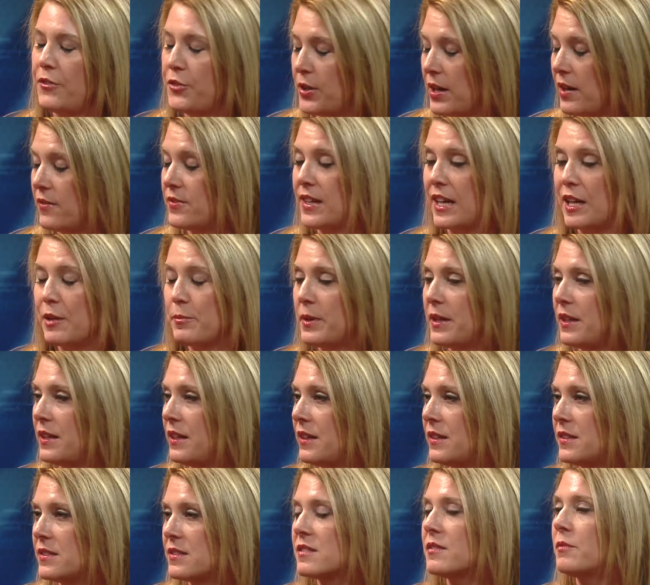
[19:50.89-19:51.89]
If you have
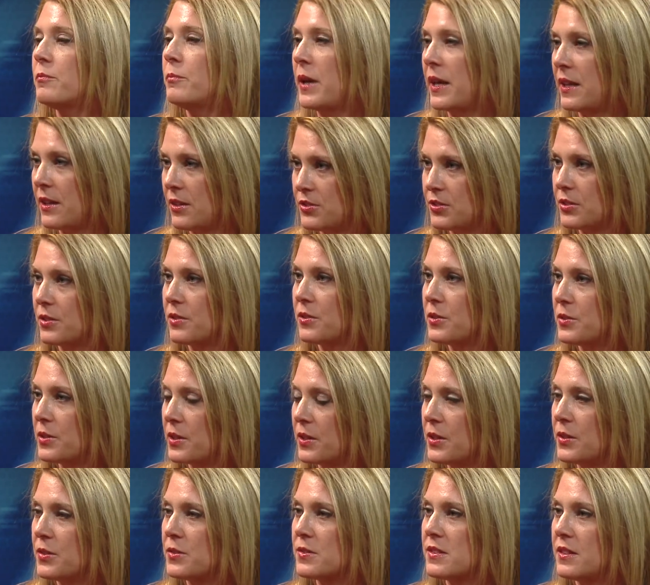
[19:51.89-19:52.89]
diabetes, manage your
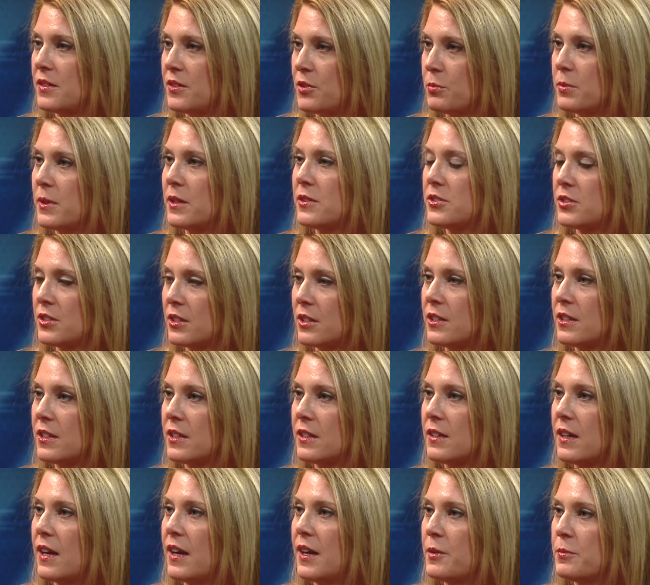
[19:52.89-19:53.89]
glucose and your blood
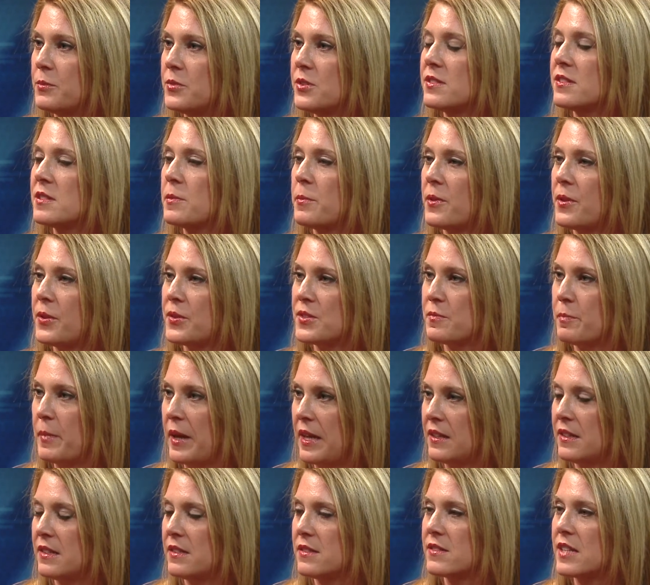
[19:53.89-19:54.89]
sugar. Just some of those
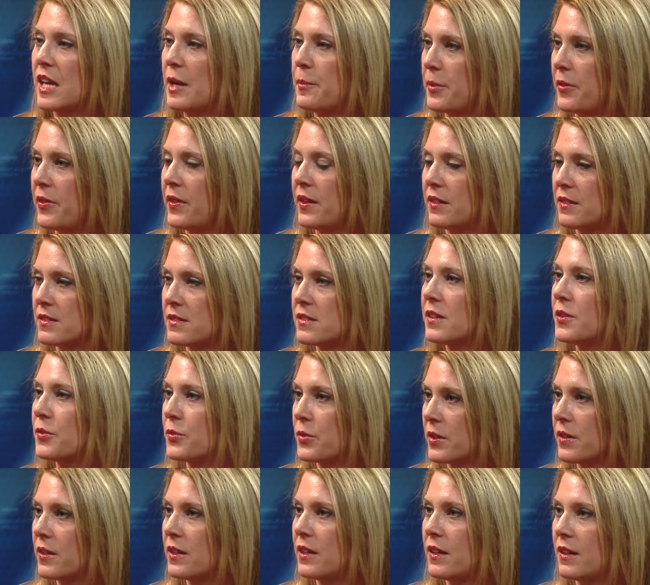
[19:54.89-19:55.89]
maintenance type of things
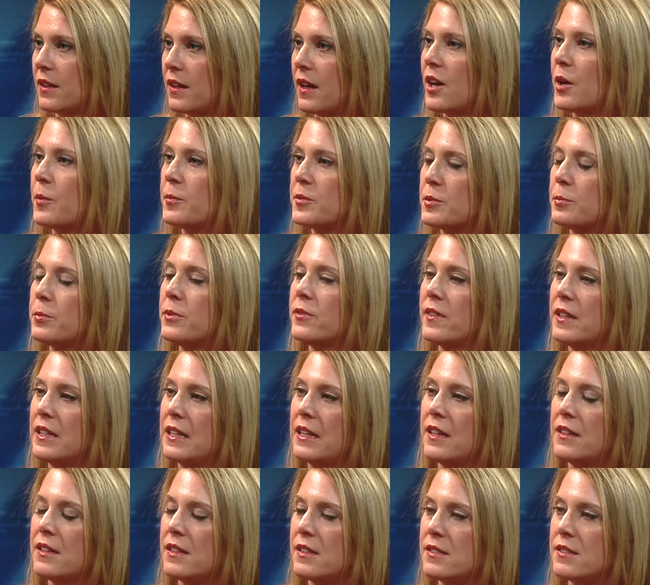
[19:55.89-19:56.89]
can really help to
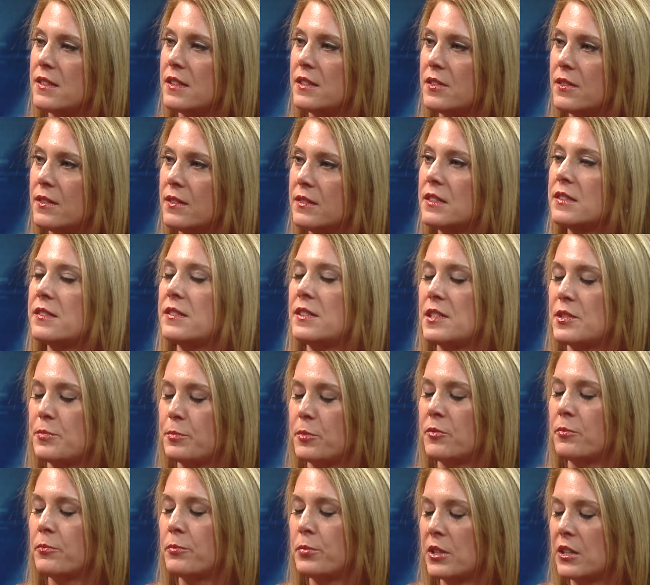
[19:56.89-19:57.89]
prevent kidney disease
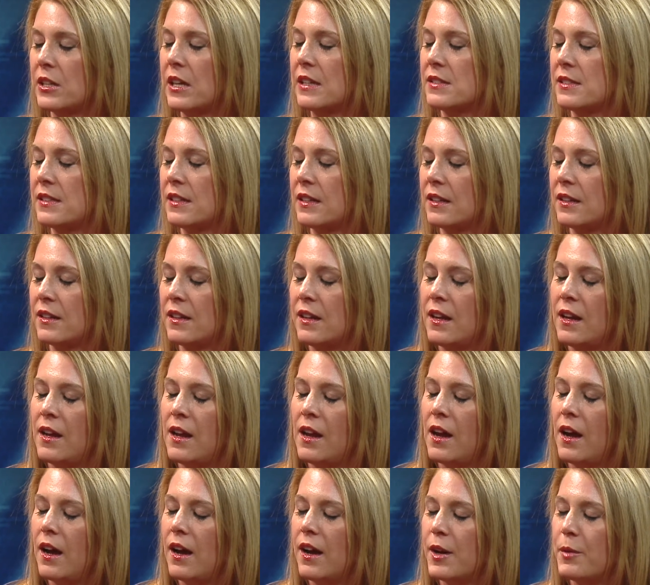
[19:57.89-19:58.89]
from progressing.
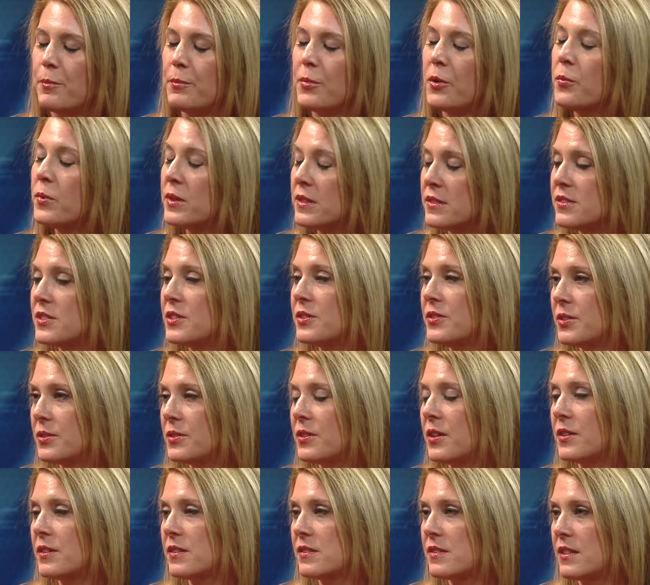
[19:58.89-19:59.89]
But once you
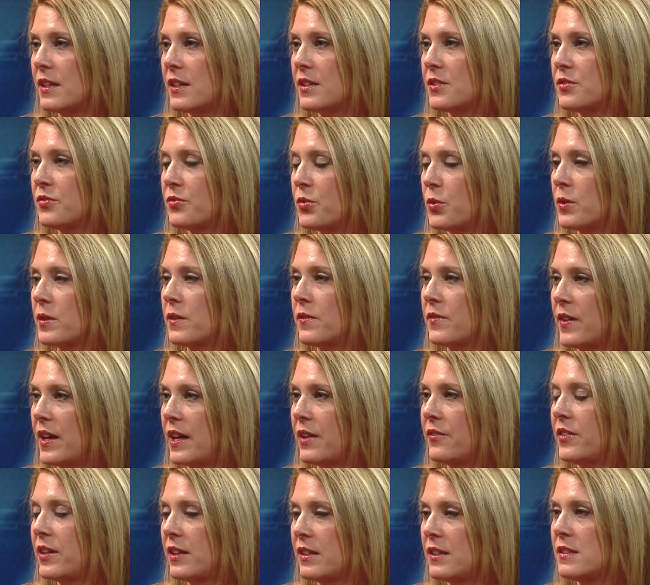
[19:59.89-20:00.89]
do go to stage 4 and
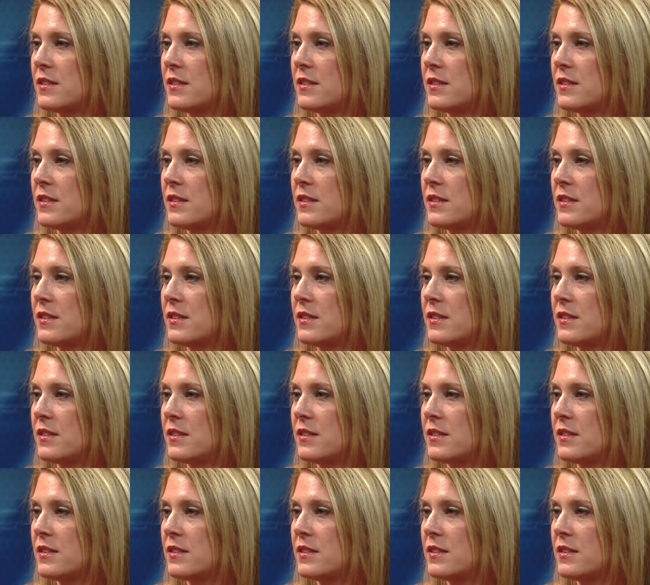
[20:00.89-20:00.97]
5